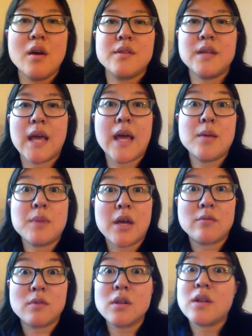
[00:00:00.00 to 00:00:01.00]
the
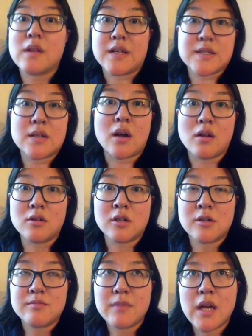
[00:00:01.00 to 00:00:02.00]
A-Man really likes to
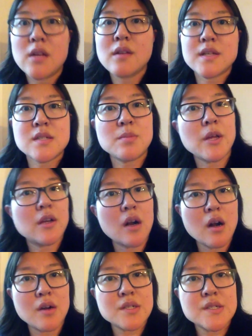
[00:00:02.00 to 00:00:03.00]
color, and he likes to play
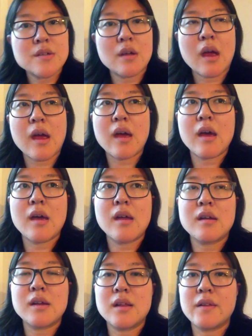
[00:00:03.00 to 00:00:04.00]
cars,
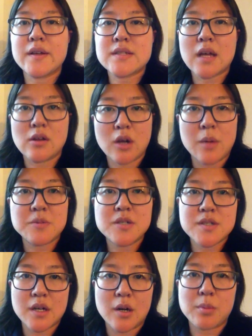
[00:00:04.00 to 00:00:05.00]
and he likes
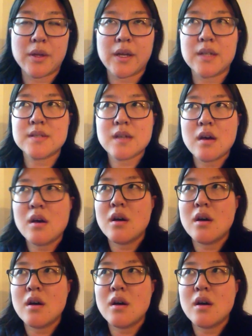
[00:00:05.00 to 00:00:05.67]
helicopters and airplanes,